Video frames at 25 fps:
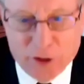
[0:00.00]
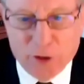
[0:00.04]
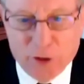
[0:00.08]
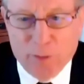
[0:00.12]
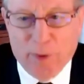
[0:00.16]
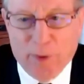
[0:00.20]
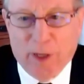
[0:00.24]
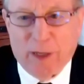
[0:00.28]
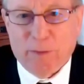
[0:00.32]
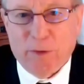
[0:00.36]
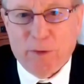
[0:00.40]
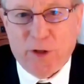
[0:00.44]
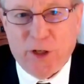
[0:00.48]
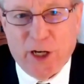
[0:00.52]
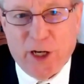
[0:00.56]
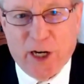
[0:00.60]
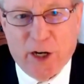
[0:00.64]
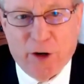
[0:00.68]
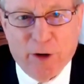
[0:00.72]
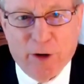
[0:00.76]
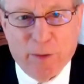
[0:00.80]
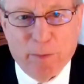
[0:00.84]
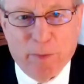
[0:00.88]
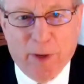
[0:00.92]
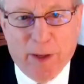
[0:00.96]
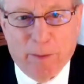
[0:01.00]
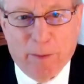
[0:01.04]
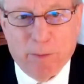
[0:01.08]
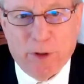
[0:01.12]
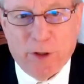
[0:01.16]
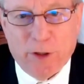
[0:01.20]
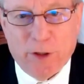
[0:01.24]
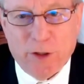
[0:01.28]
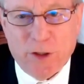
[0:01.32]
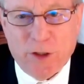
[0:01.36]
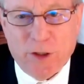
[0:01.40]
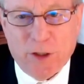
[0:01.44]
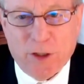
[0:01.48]
you, Madam Chair and
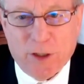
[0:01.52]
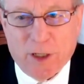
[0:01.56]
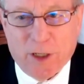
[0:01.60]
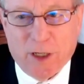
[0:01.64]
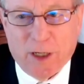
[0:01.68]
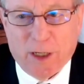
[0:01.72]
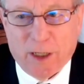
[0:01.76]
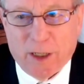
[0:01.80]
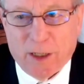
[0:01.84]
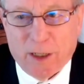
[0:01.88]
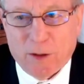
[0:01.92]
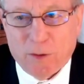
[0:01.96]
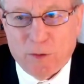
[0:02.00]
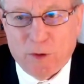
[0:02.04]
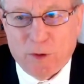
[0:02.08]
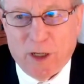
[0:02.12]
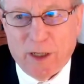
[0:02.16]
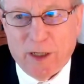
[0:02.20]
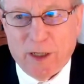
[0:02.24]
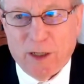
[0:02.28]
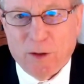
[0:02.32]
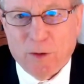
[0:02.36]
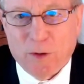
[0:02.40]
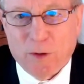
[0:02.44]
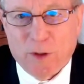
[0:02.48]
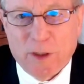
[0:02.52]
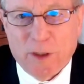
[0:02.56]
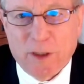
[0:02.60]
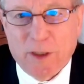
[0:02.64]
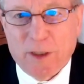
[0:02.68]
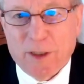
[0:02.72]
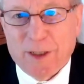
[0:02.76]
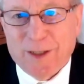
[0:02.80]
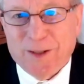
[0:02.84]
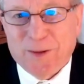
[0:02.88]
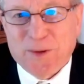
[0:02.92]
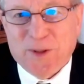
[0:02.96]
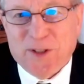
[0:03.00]
members. Uh, Ron Elwood
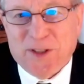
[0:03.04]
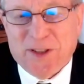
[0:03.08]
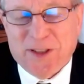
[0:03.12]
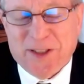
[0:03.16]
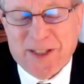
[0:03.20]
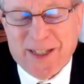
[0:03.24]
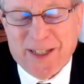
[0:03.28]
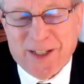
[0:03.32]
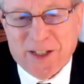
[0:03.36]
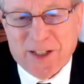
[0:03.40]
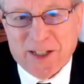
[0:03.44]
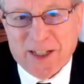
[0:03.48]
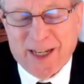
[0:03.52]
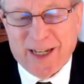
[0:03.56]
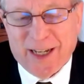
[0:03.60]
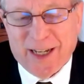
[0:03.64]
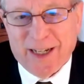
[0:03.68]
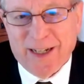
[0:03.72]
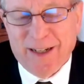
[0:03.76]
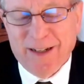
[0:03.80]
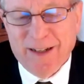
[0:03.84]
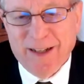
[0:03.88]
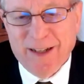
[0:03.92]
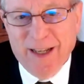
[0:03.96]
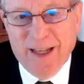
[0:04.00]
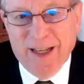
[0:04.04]
uh, with Legal Aid.